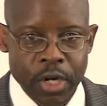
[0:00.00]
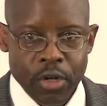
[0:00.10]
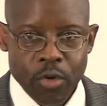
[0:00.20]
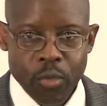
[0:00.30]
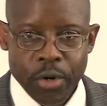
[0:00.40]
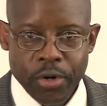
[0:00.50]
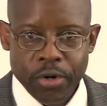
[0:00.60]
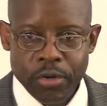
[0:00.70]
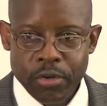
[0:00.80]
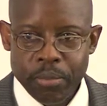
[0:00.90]
your
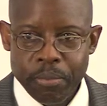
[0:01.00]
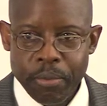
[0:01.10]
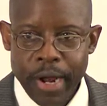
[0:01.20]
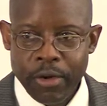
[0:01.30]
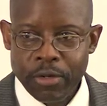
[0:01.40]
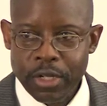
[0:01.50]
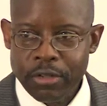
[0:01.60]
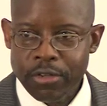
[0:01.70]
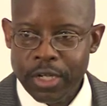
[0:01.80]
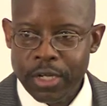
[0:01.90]
workers are proud to
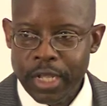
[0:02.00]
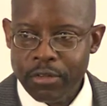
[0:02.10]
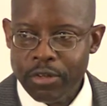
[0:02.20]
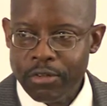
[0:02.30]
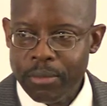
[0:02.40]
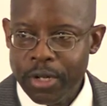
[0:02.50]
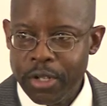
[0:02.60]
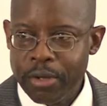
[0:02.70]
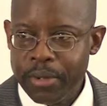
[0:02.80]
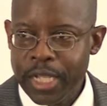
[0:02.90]
sit next to somebody
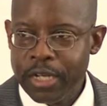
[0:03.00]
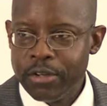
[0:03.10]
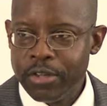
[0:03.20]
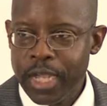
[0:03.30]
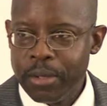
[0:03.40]
on a plane and say,